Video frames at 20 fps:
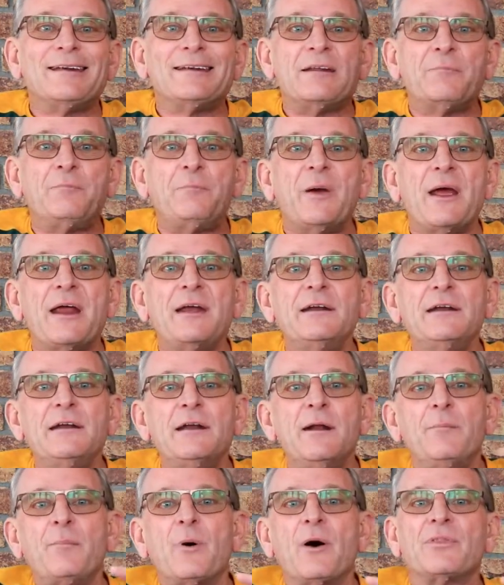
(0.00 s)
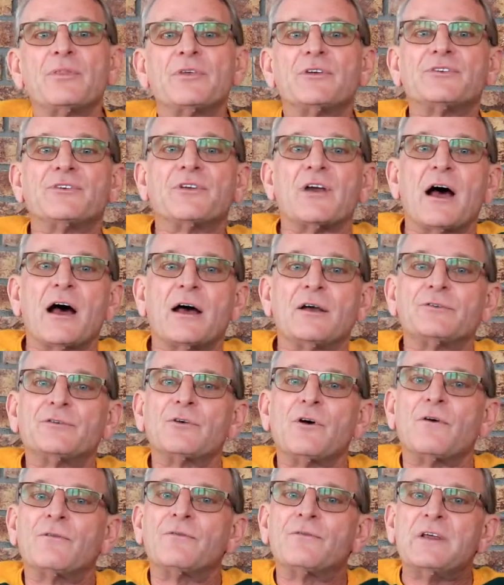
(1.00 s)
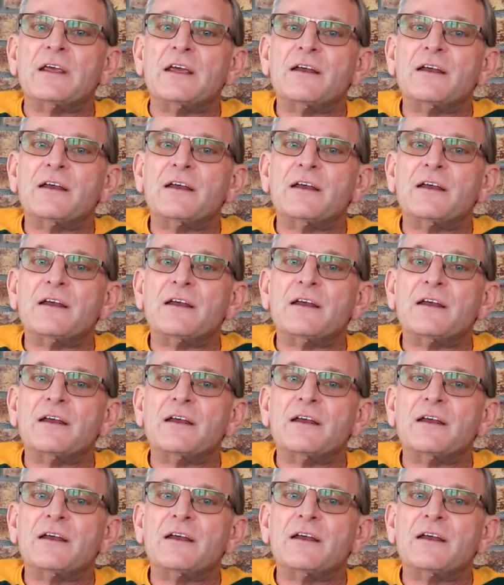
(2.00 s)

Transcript: depending upon the size of the